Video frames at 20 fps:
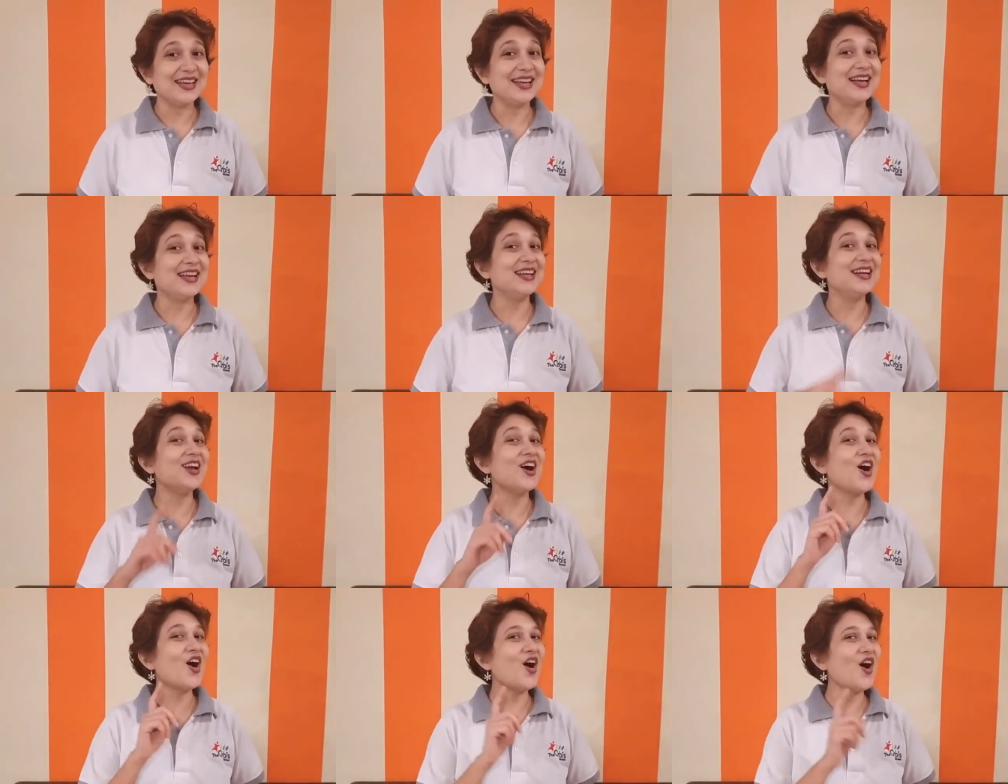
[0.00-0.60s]

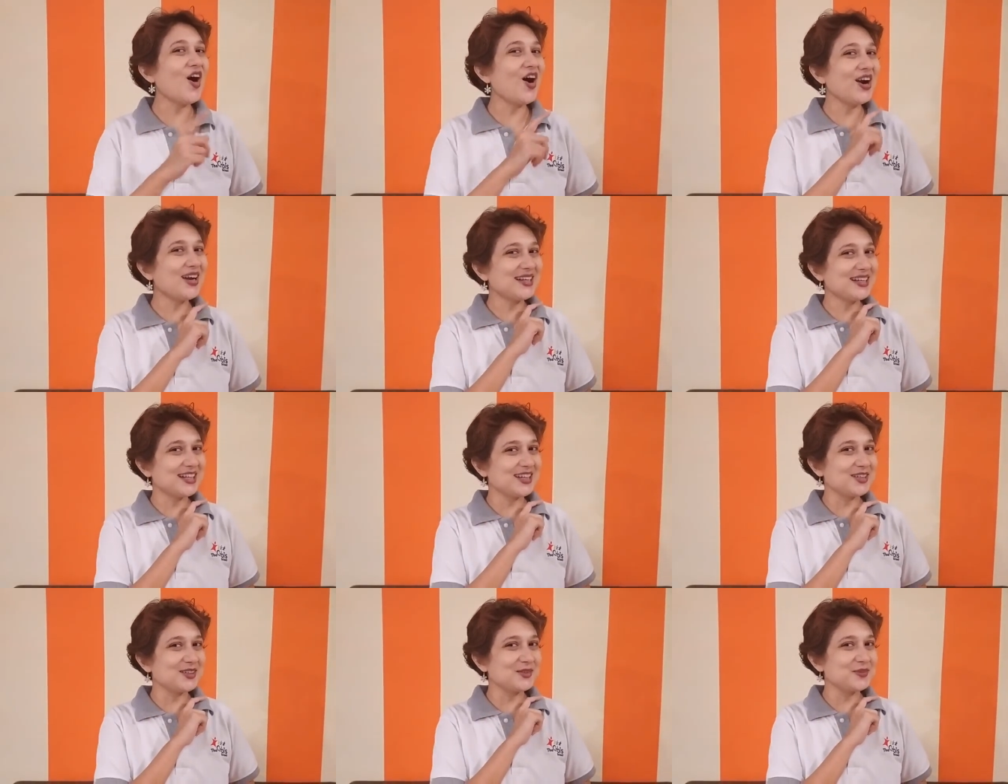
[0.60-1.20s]
In
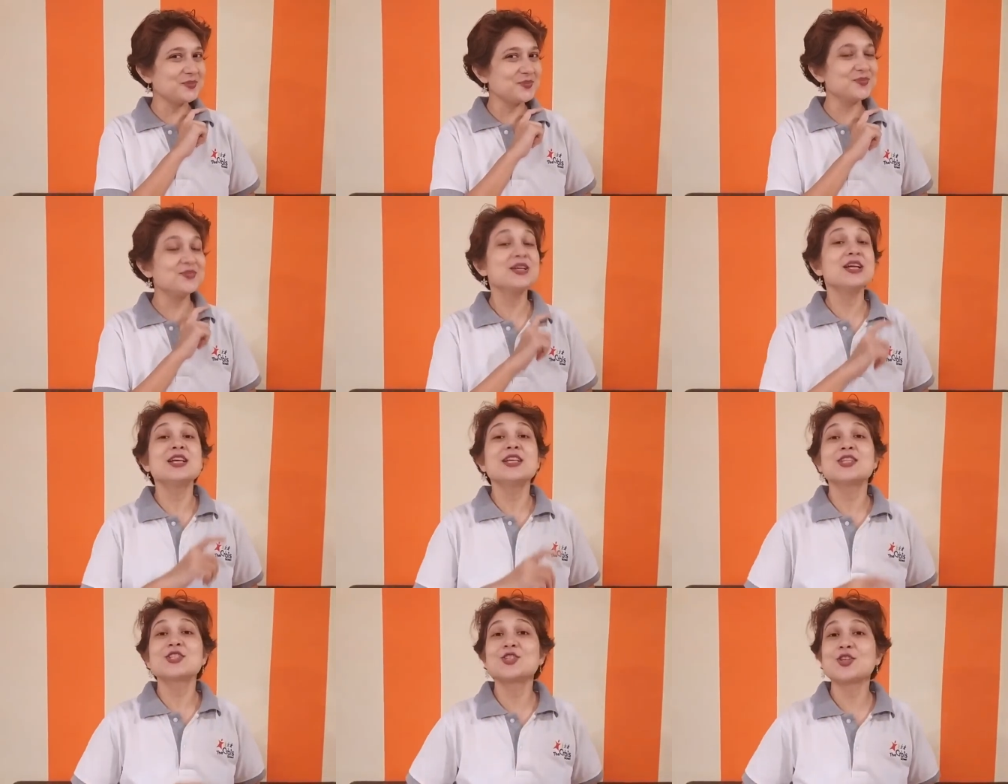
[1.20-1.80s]
autumn.
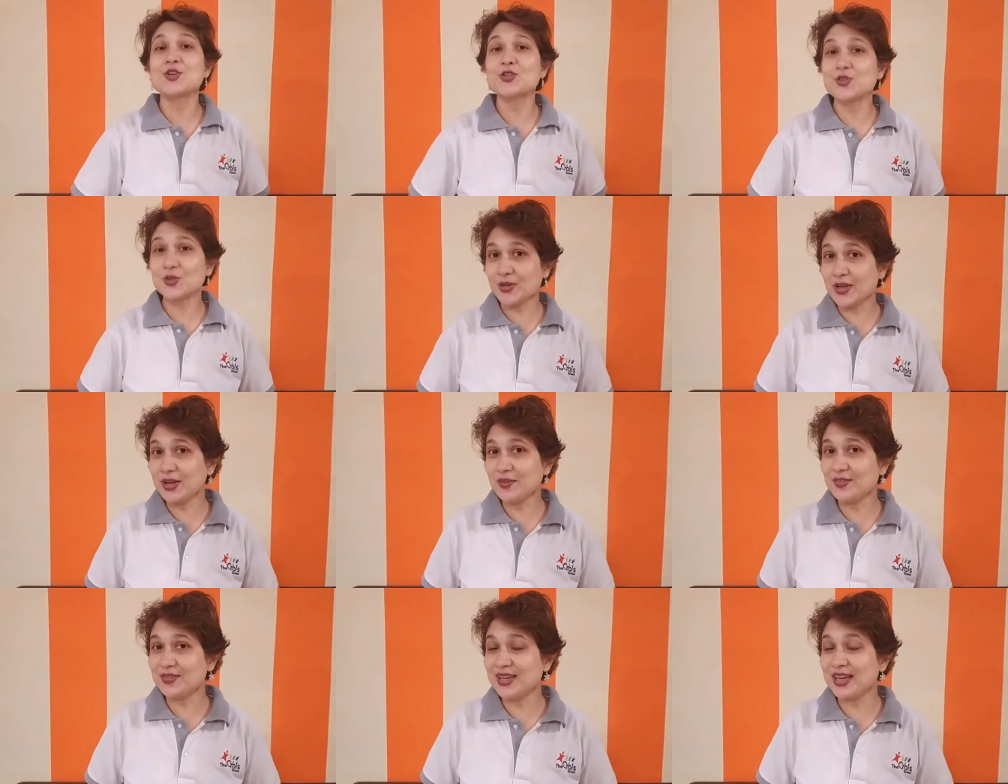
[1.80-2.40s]
So
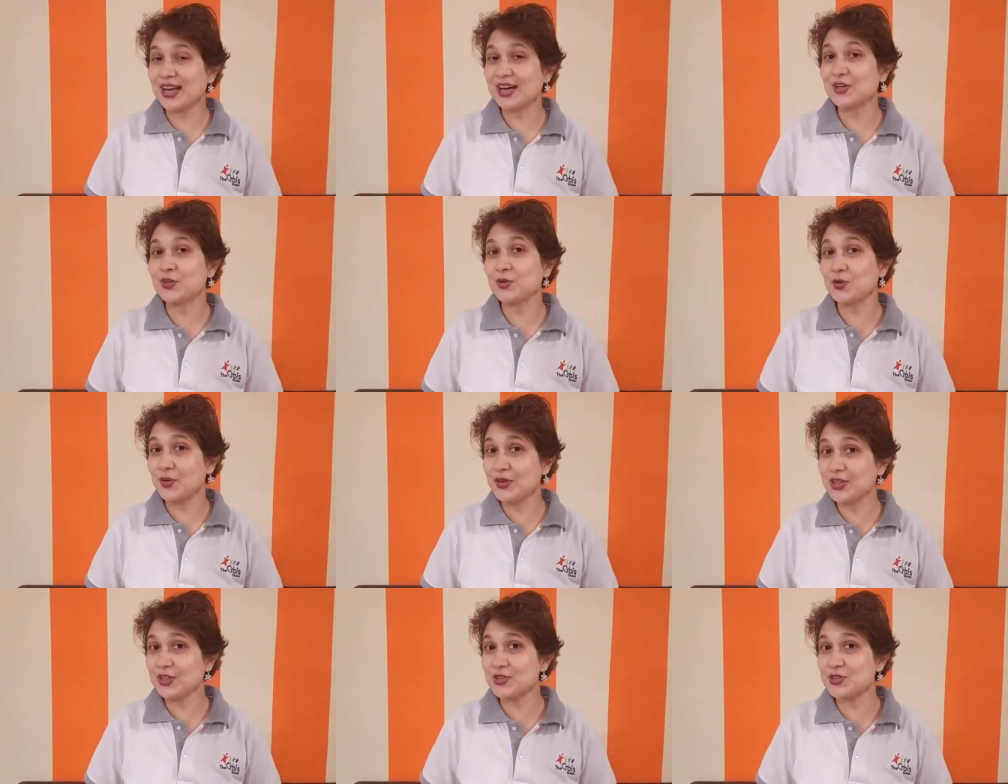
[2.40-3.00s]
today we are
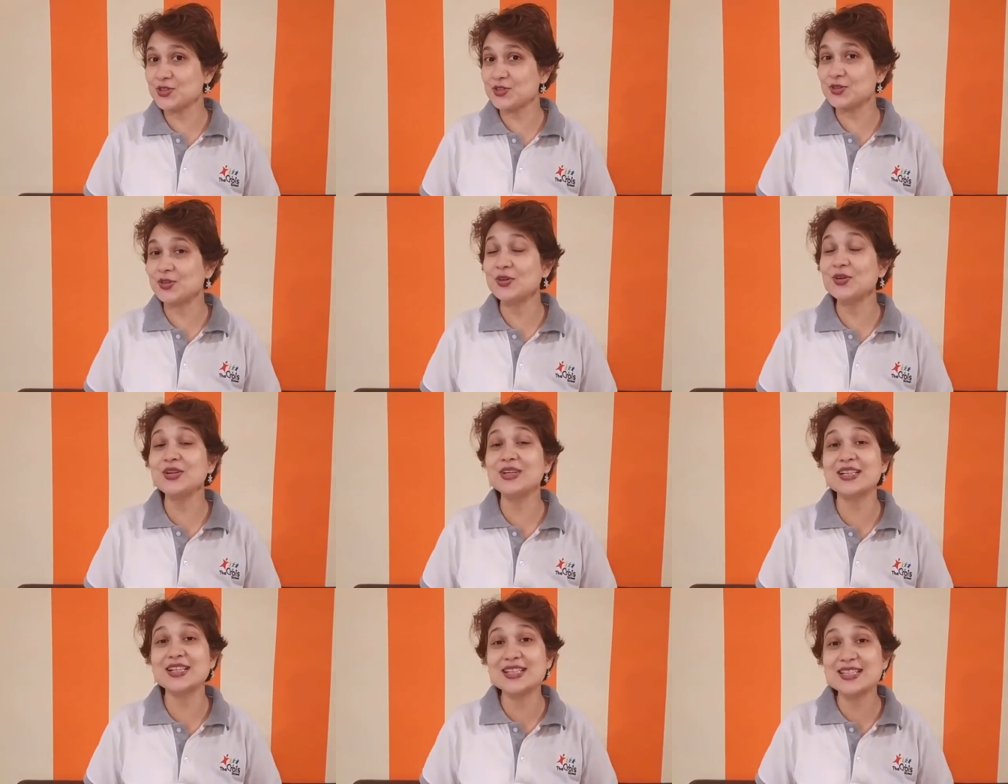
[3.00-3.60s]
going
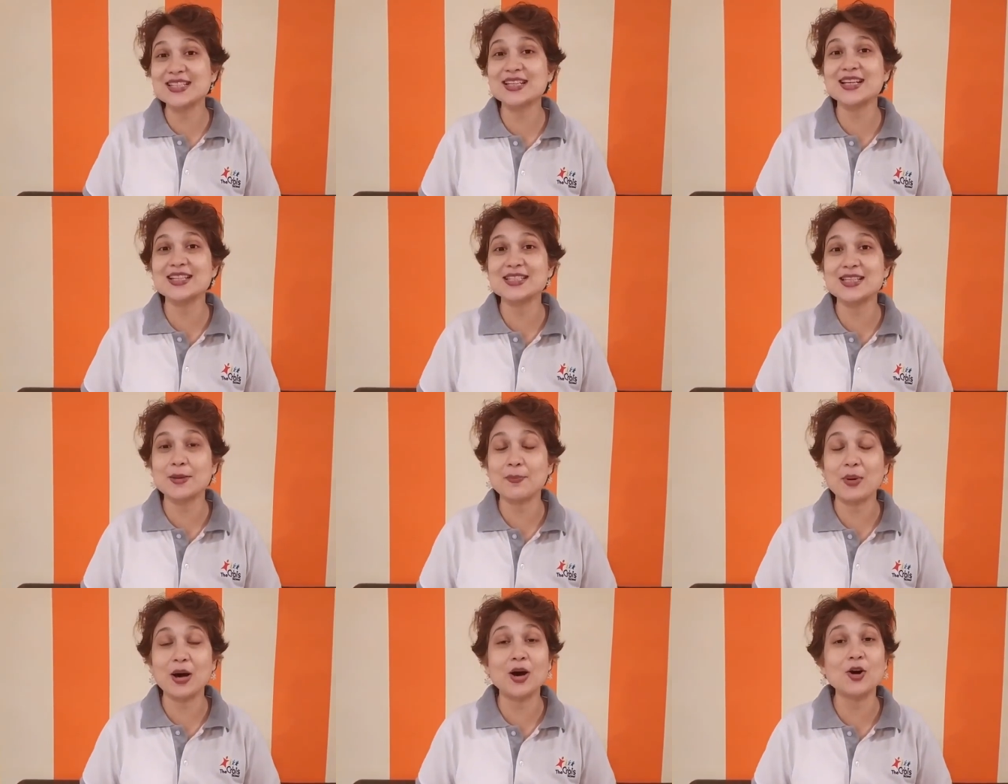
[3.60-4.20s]
to discuss
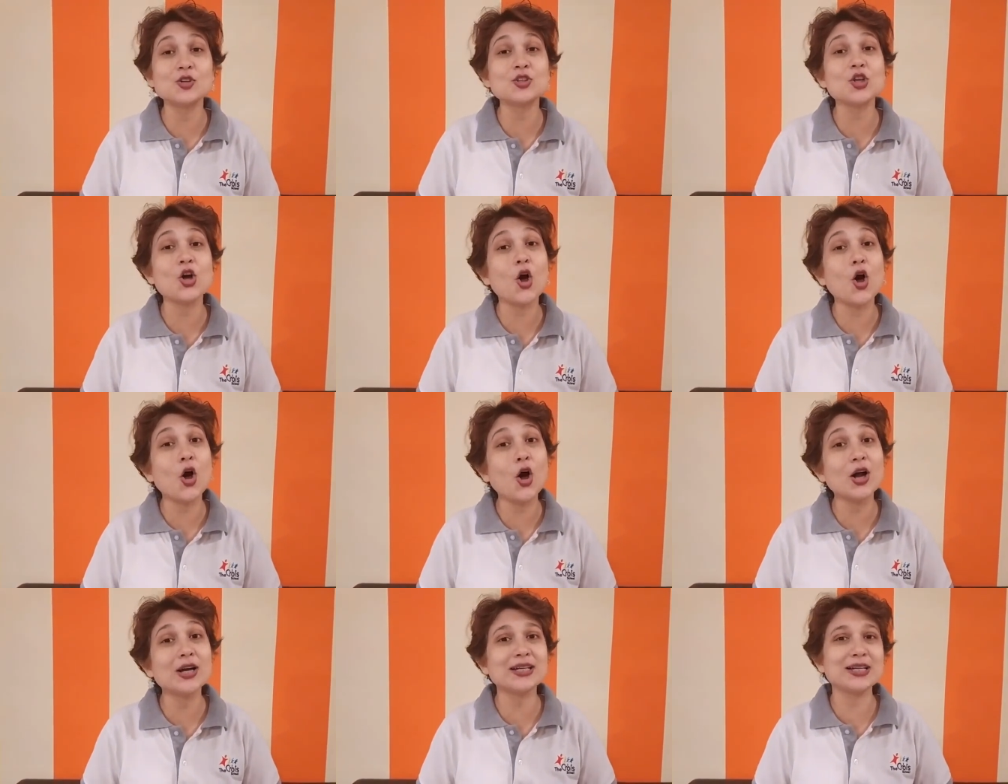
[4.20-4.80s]
about
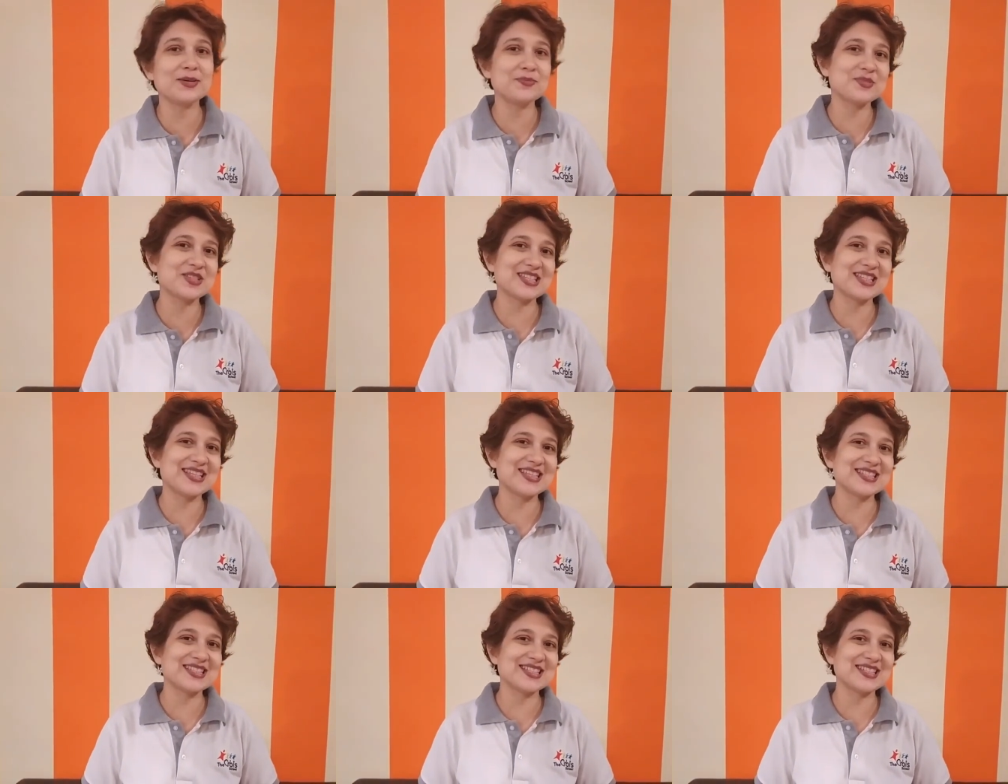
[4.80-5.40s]
autumn
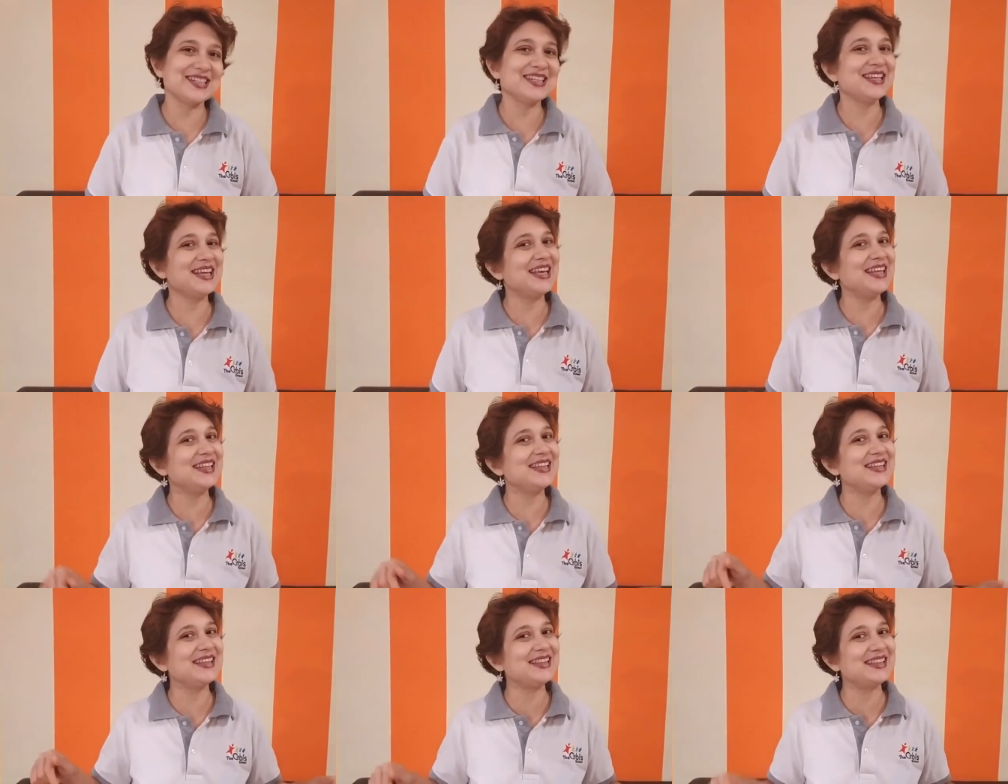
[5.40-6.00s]
season
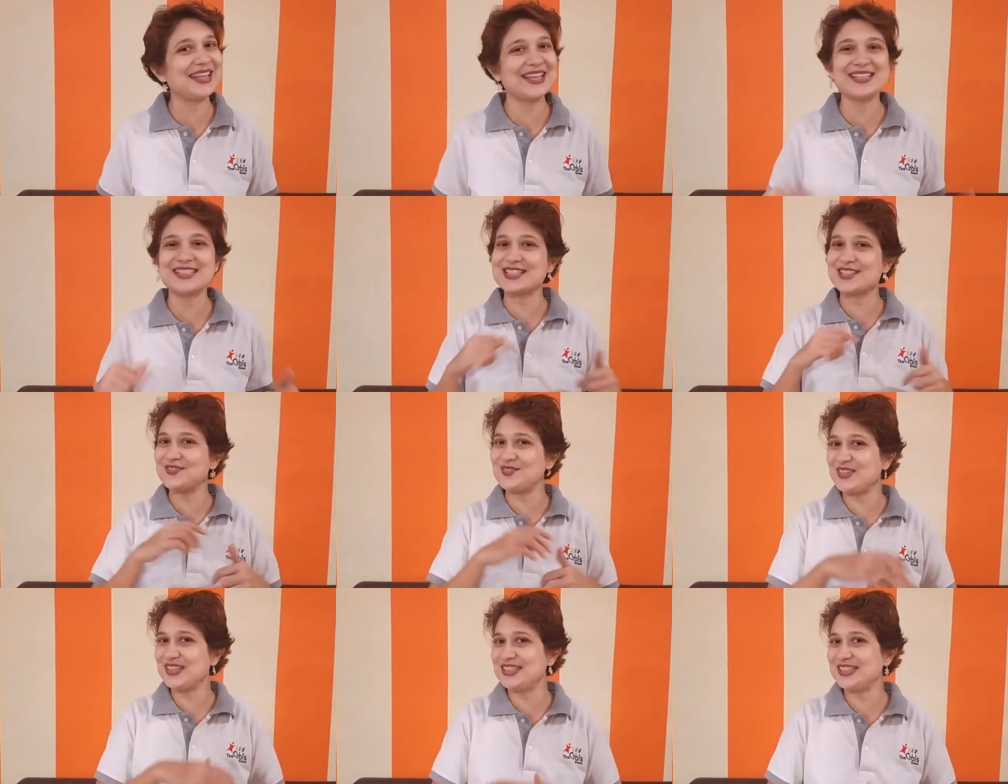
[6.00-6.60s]
in this
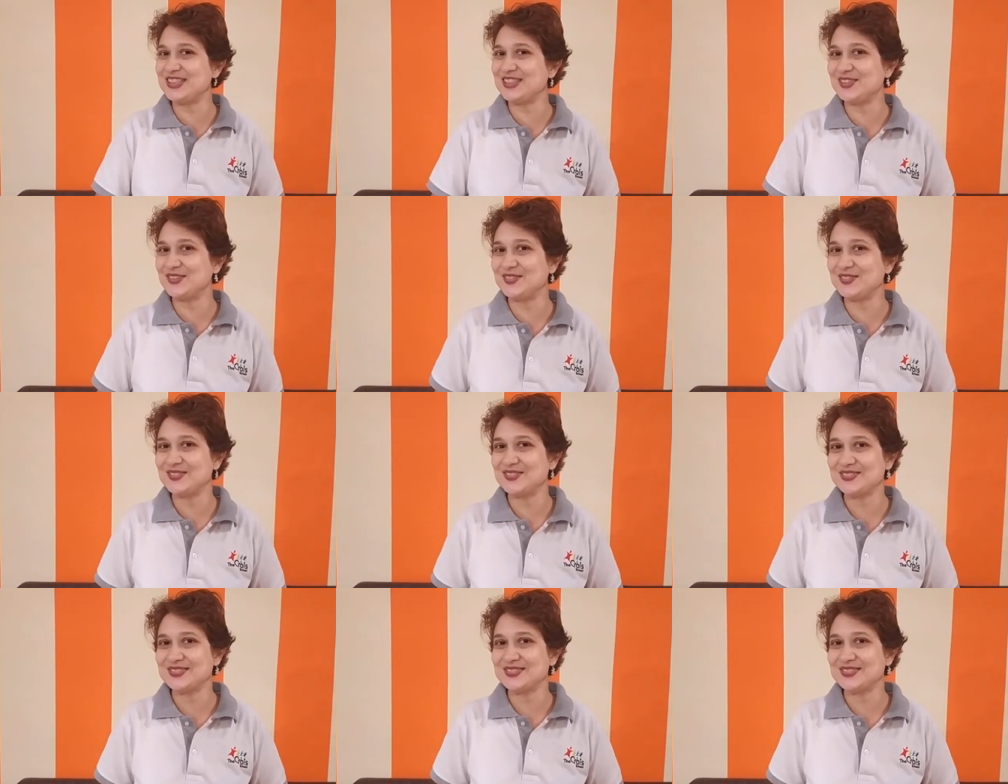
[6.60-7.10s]
video.